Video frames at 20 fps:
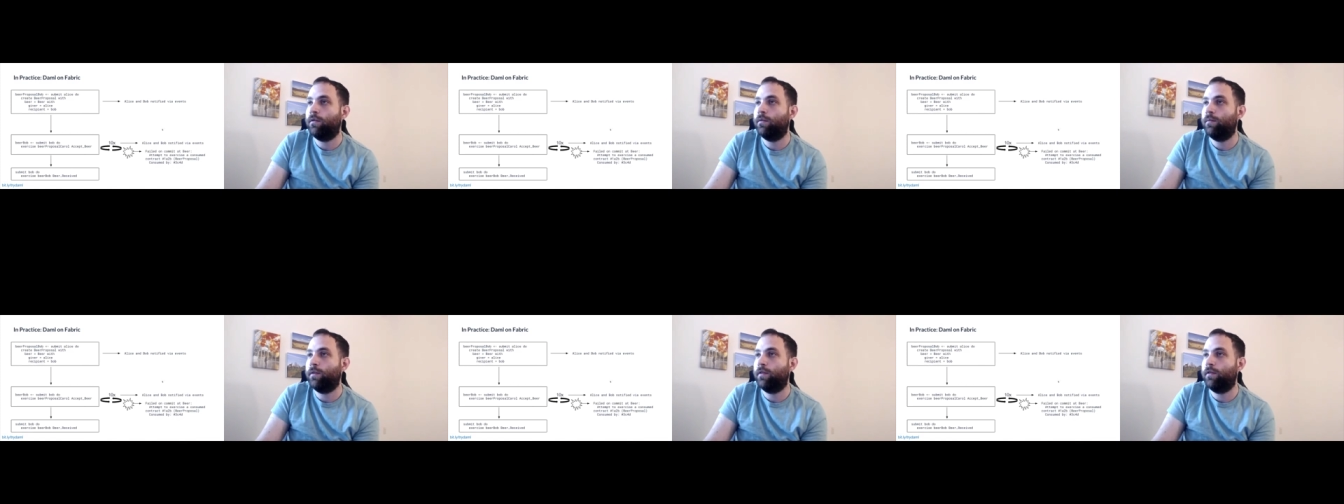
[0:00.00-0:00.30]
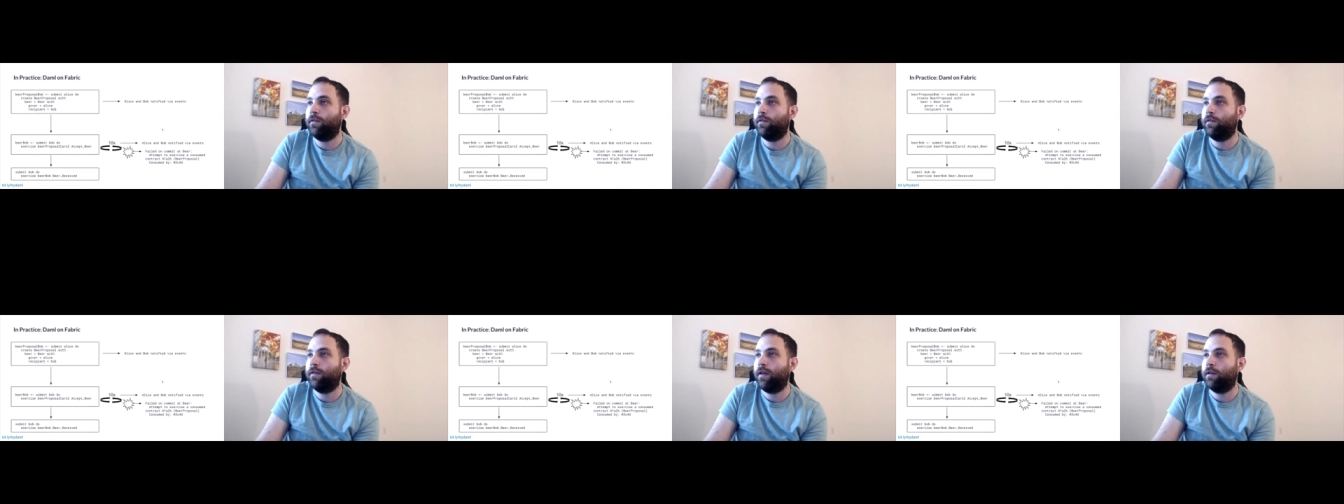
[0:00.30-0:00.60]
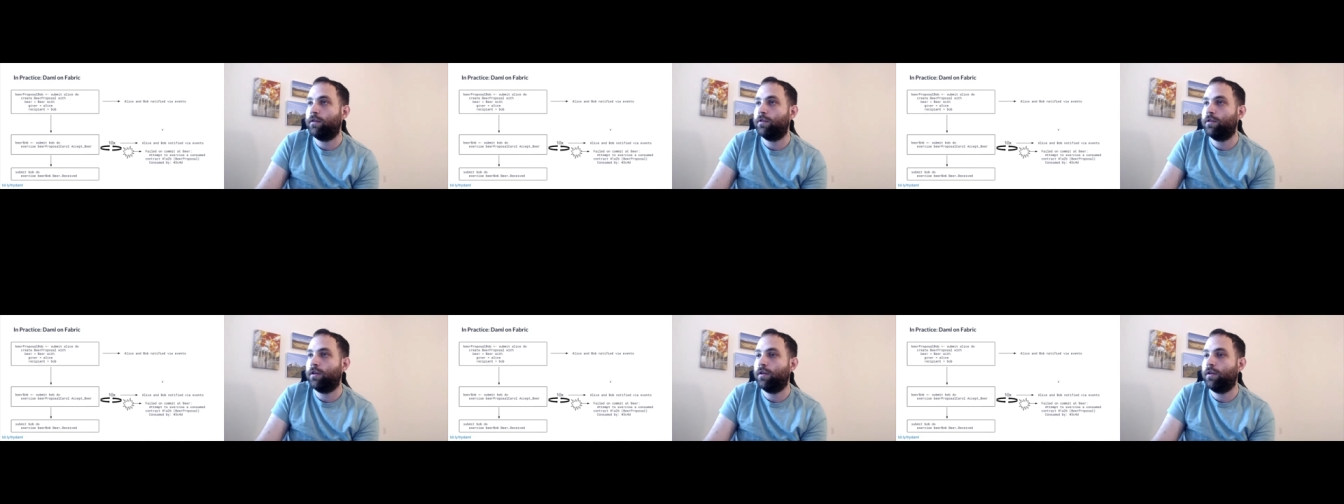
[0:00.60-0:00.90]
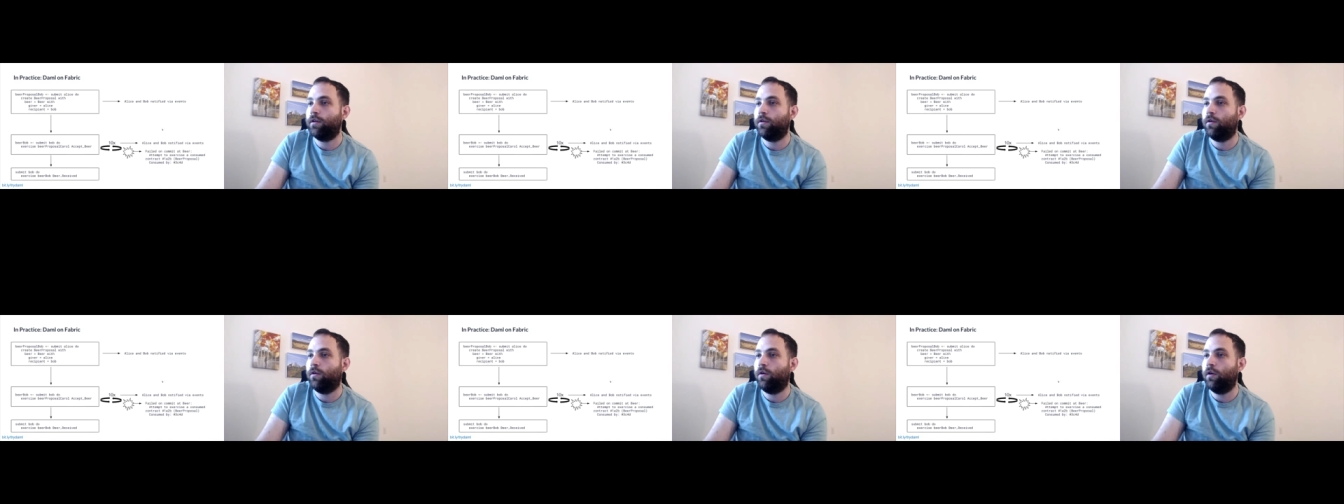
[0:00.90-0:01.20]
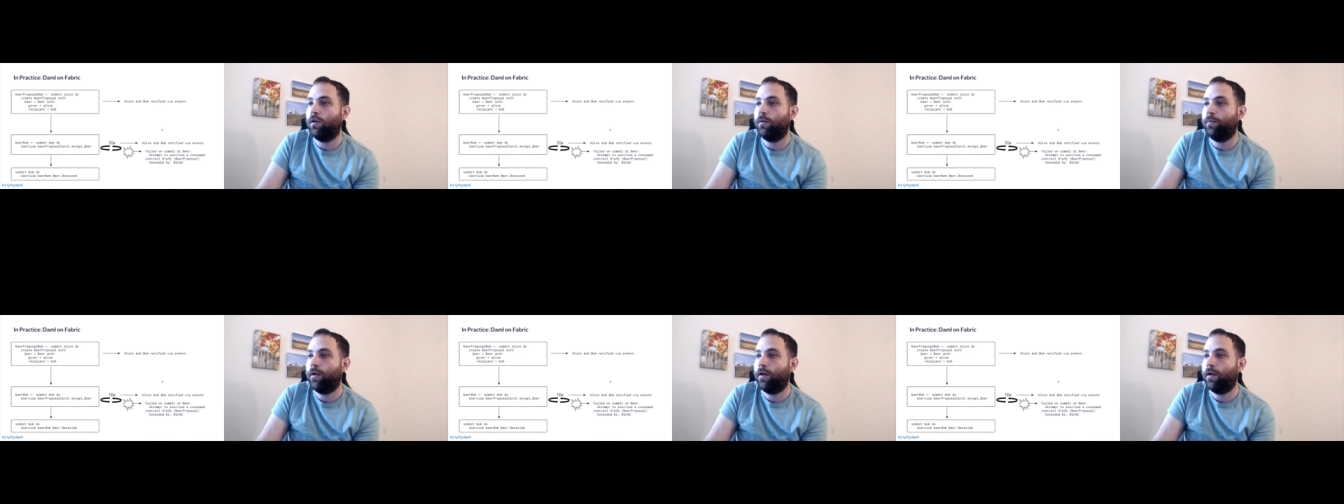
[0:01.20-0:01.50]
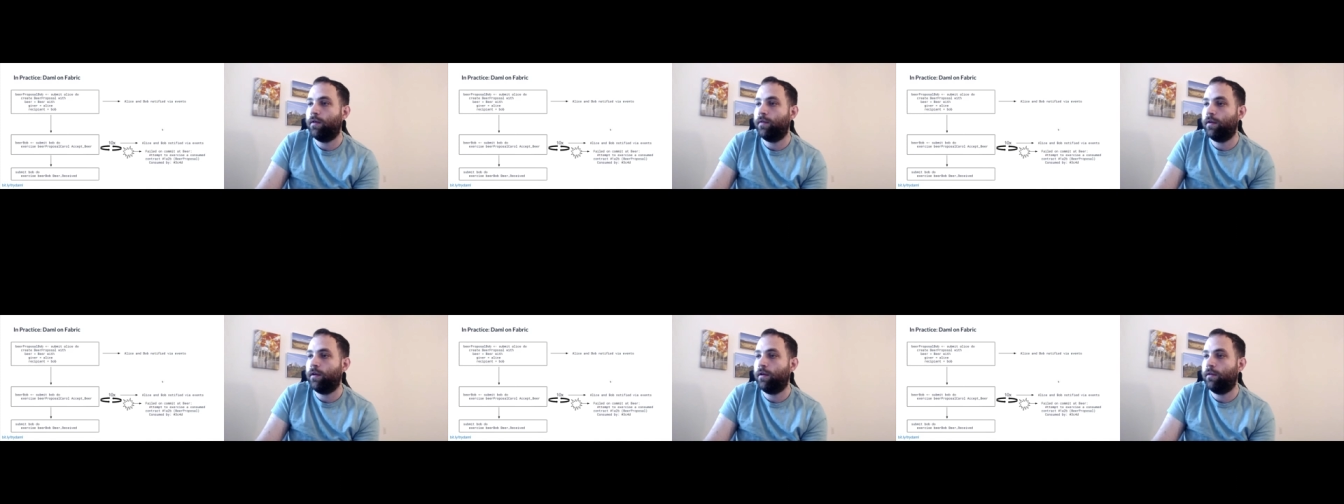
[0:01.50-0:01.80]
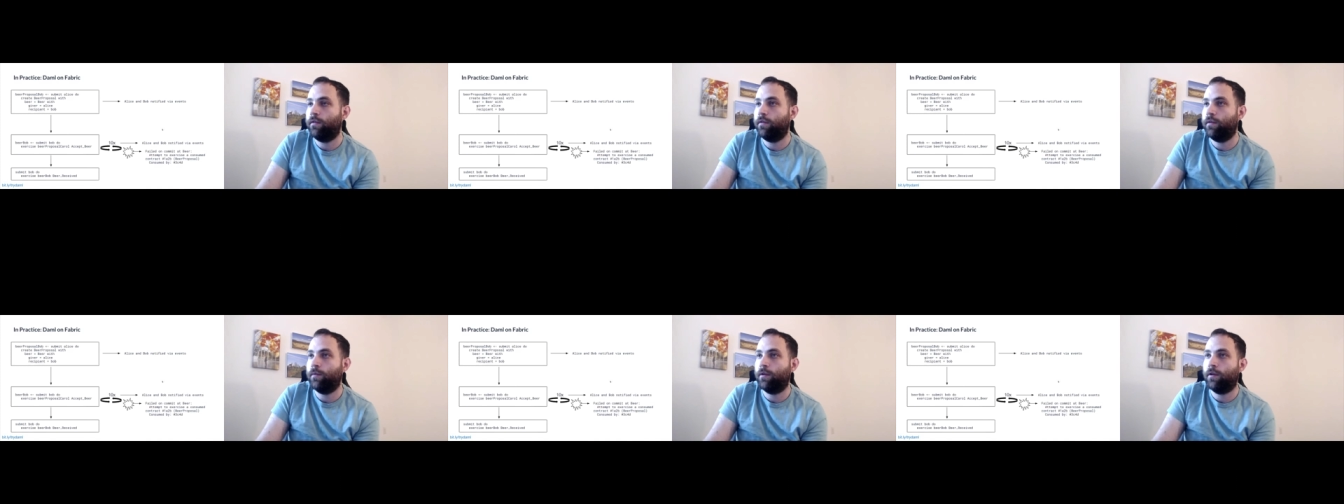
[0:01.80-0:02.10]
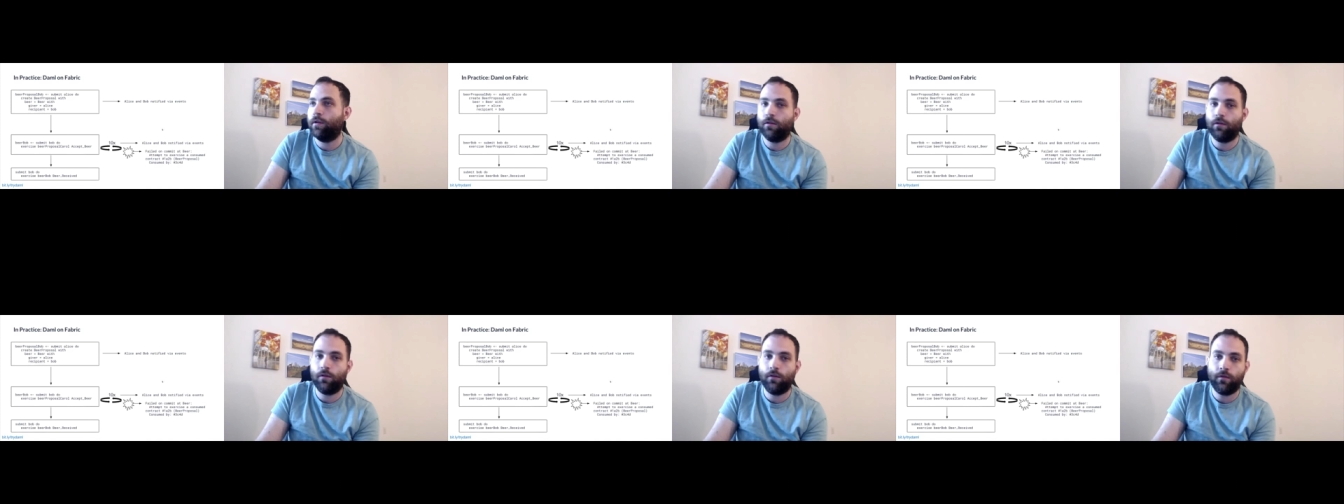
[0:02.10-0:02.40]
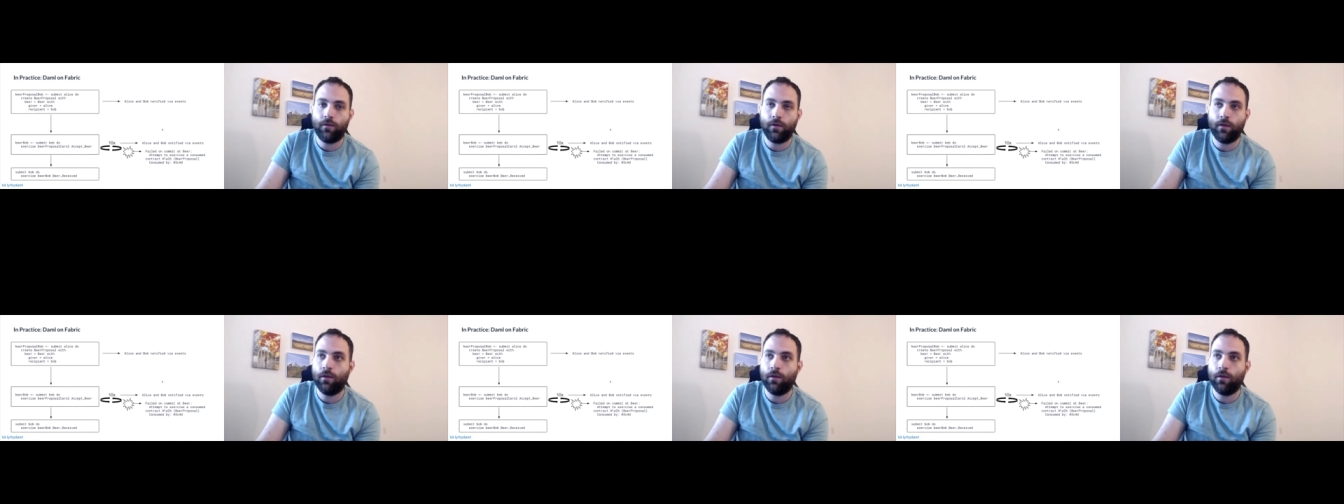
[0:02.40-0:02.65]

But this is actually going to autoplay a video, so I'm going to close it.